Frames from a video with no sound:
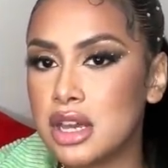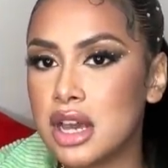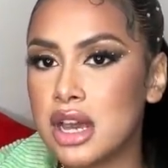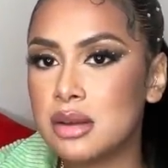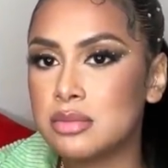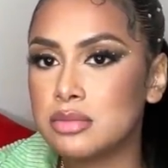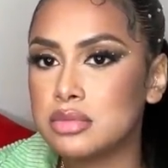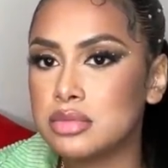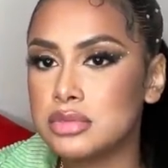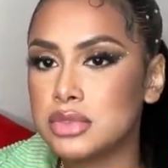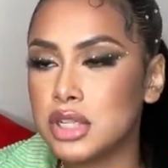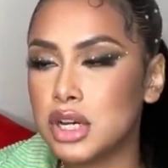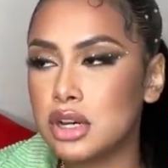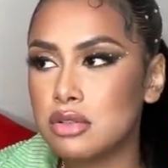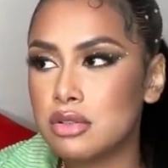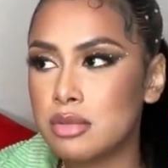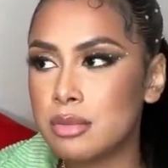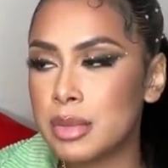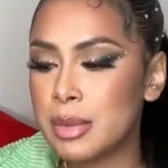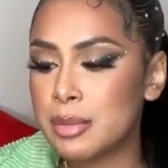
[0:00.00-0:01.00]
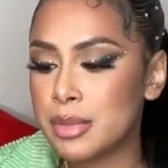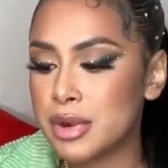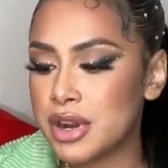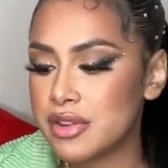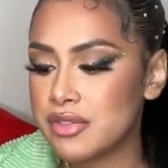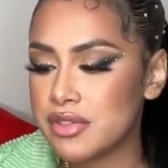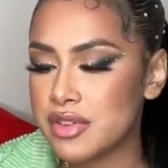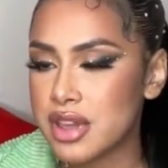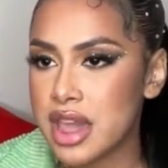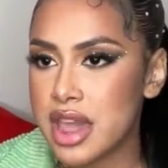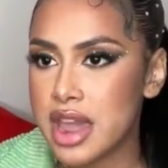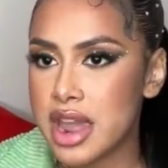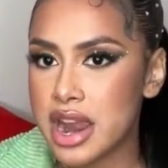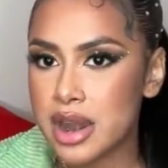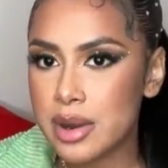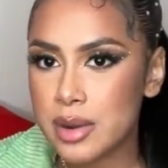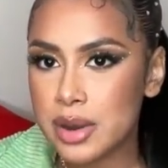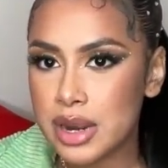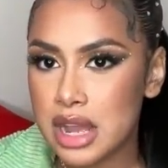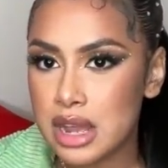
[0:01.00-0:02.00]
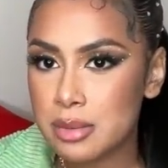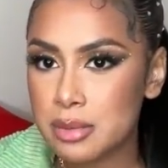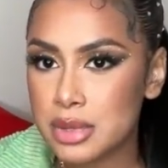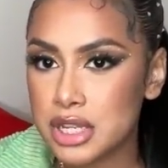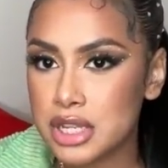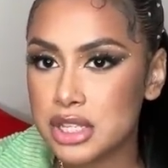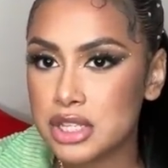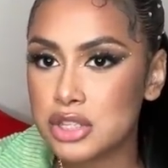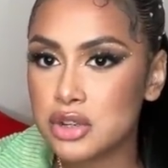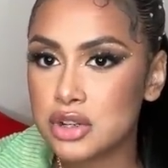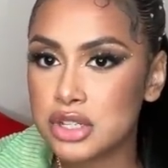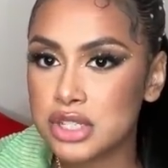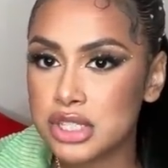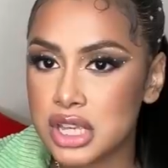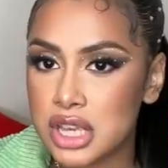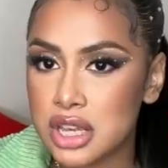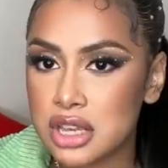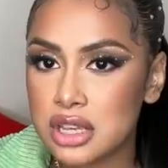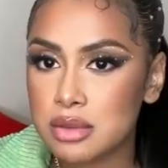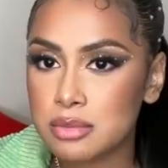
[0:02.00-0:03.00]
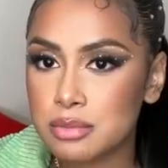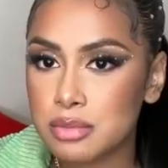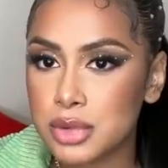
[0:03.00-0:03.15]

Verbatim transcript: I don't remember if Karen got me these or Zay,